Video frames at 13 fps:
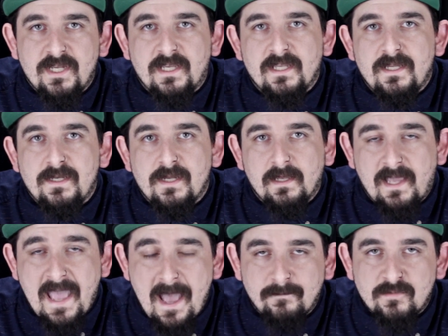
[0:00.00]
It can
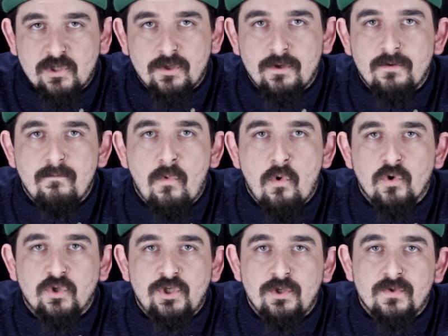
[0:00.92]
capture
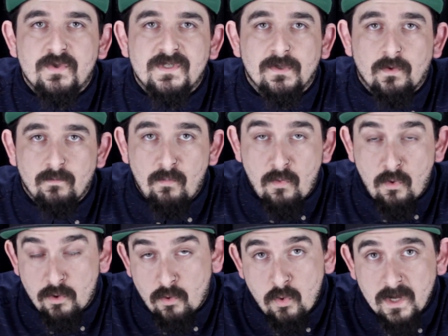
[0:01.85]
more juice
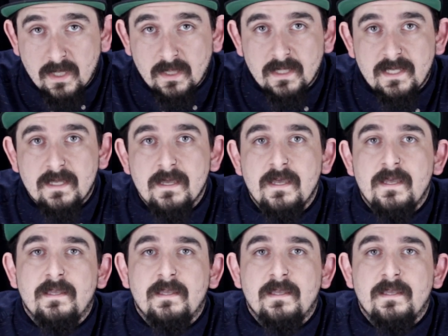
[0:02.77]
more quickly,